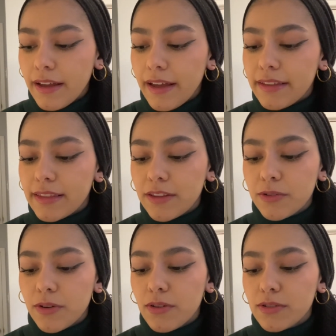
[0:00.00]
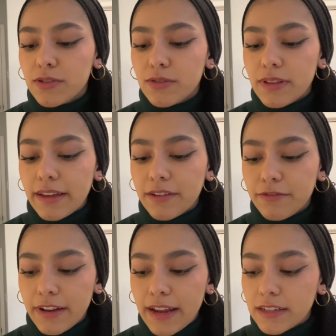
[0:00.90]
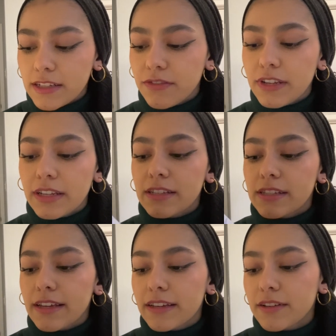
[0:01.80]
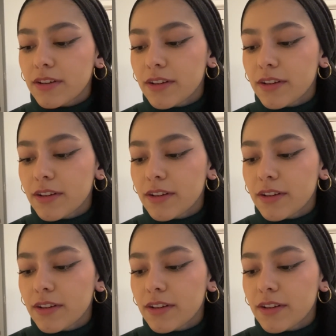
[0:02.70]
And then there are also like fun activities like